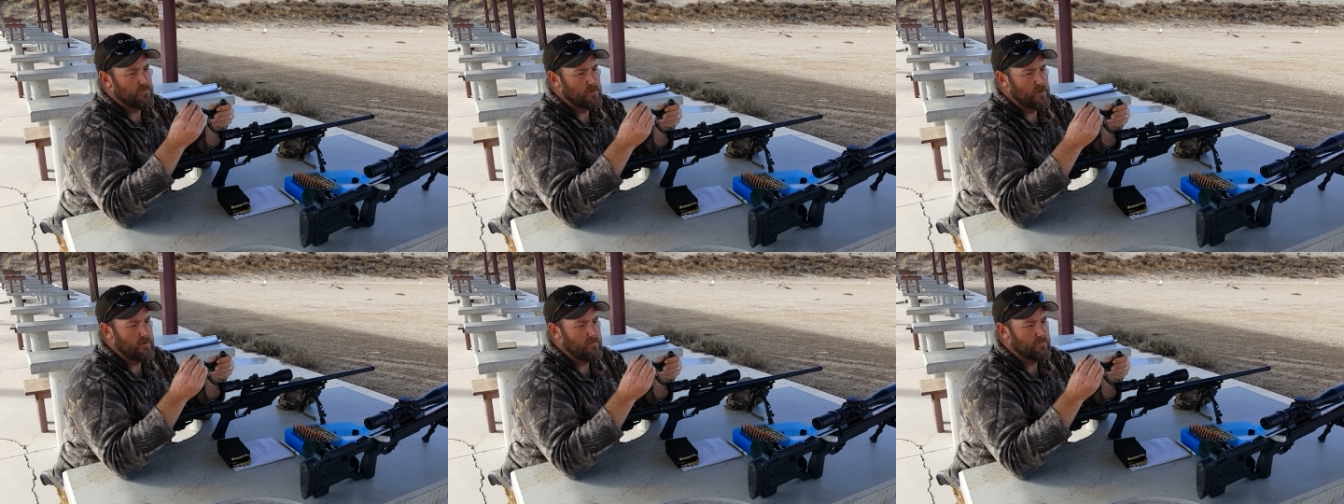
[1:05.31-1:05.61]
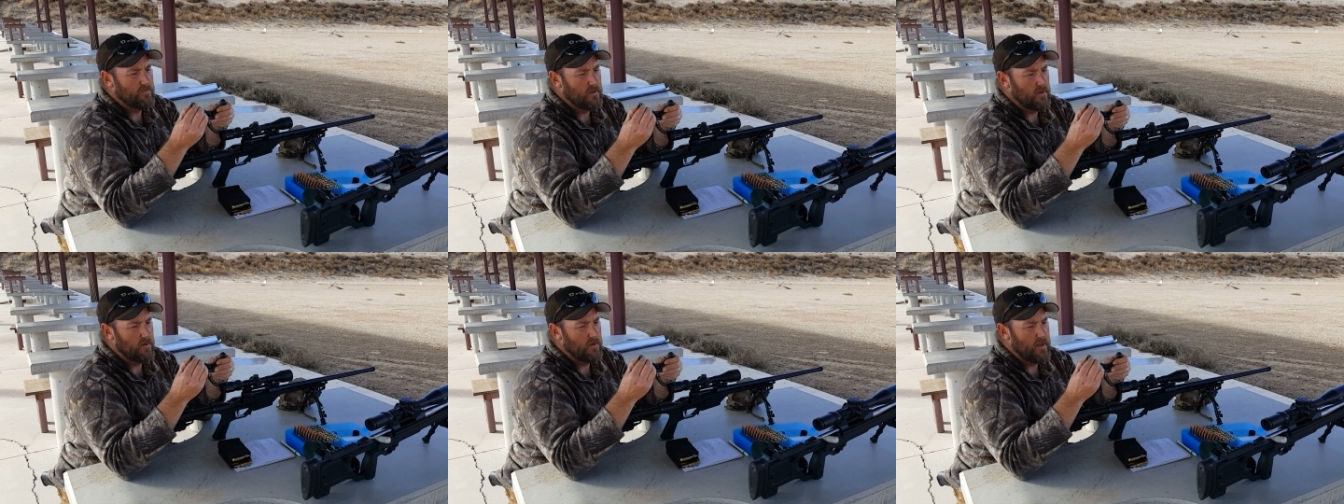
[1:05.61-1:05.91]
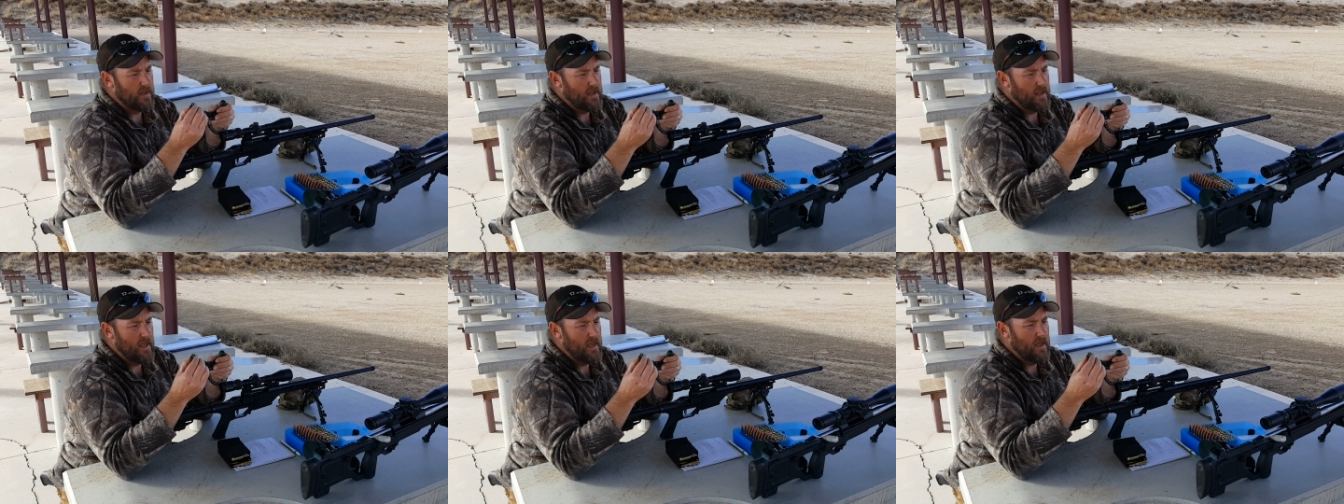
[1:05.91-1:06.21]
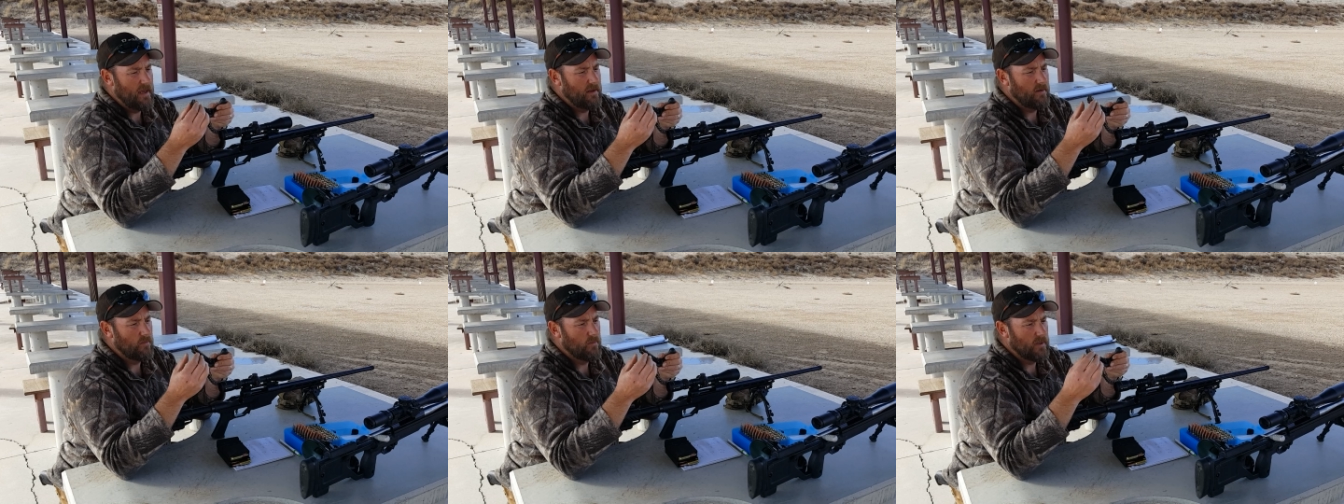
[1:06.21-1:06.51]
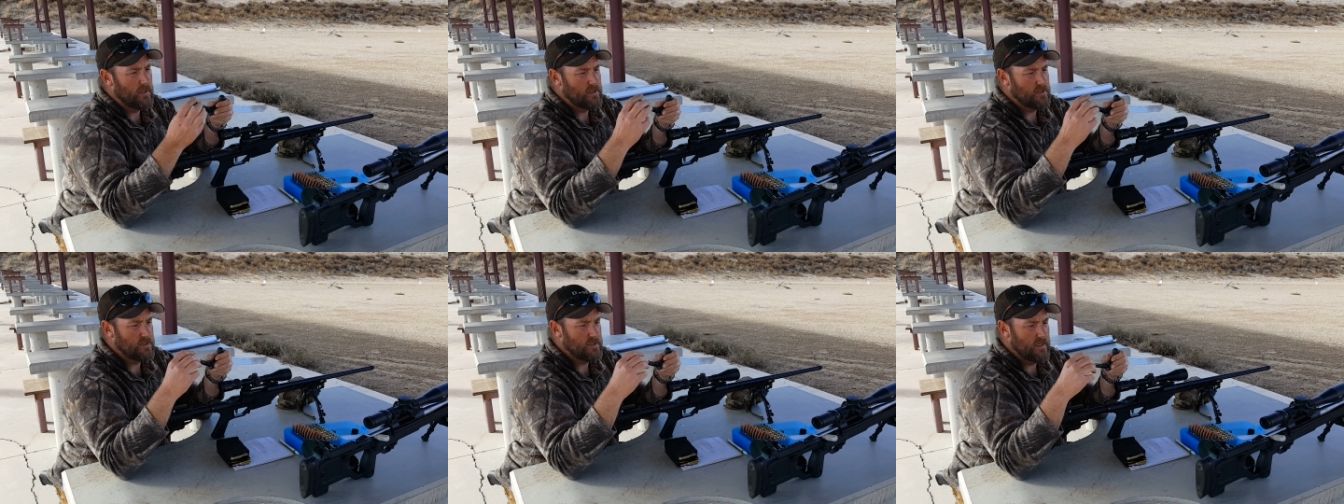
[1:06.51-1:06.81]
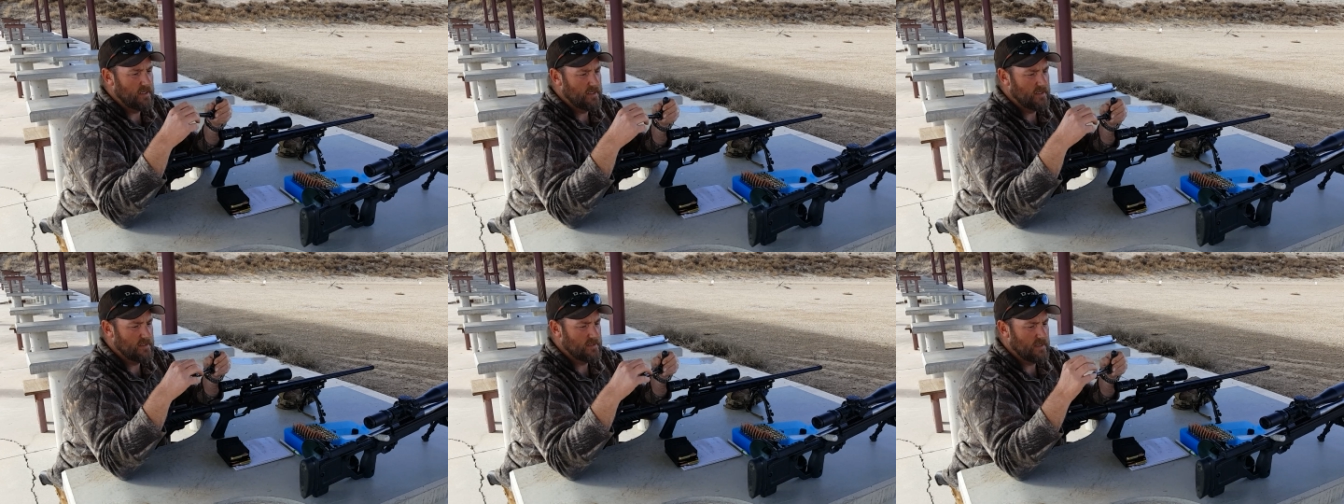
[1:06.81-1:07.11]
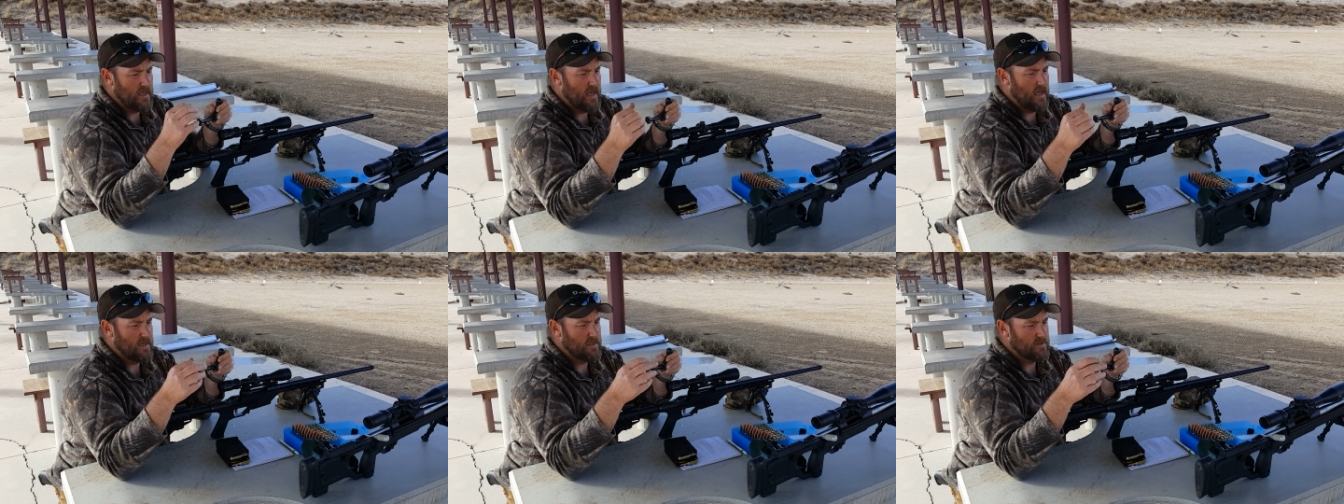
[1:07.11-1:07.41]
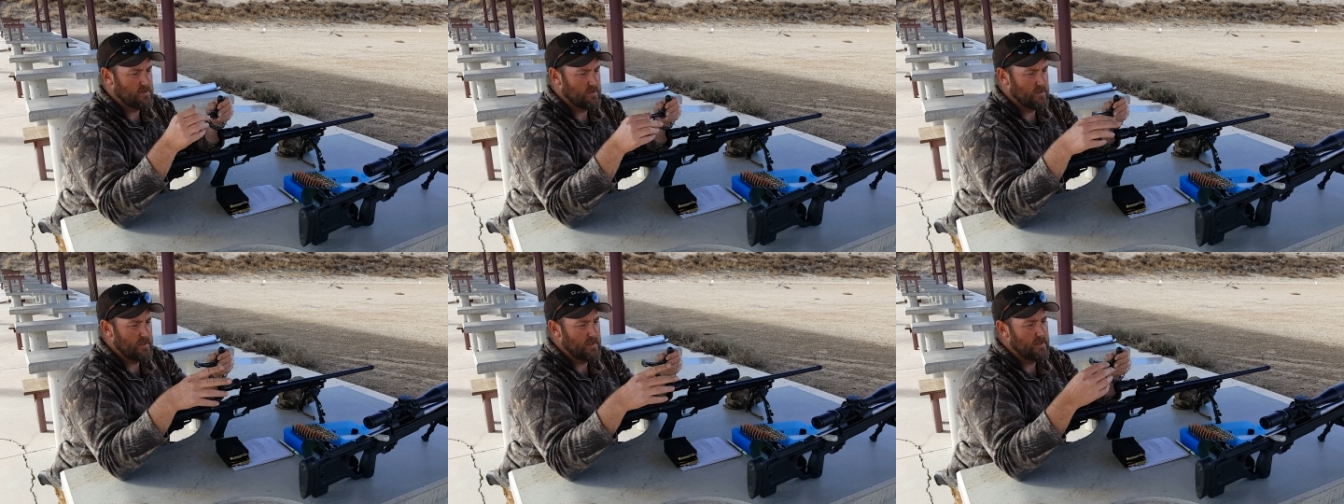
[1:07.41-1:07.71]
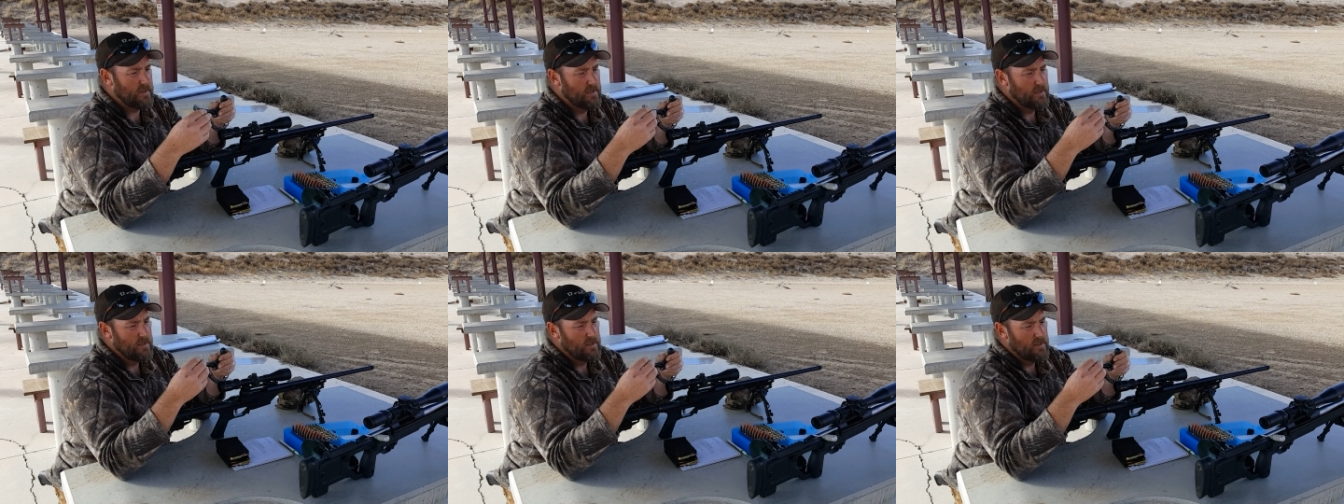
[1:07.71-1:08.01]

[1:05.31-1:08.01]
free-floating head, which is actually